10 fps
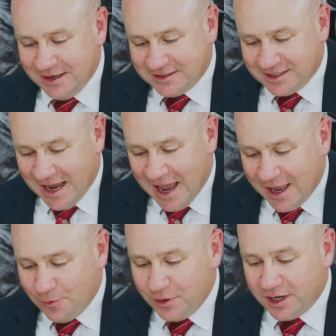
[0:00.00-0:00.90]

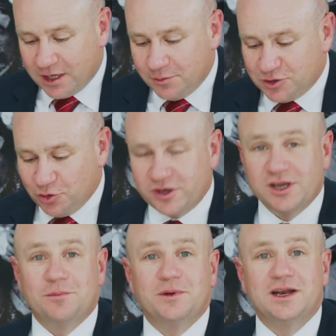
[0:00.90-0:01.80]
Today, we are going to be
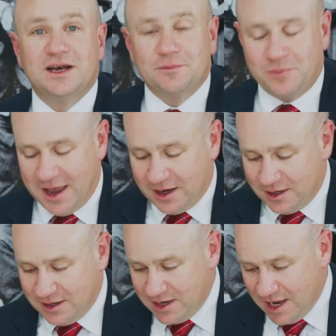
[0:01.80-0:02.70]
talking about
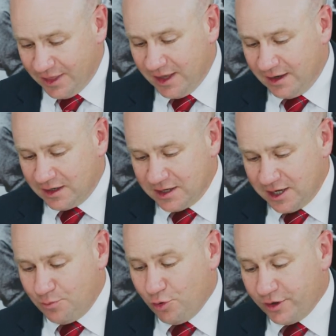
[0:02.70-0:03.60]
another
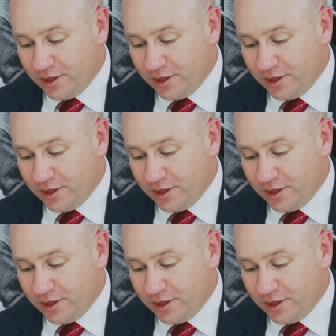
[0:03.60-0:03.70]
key point.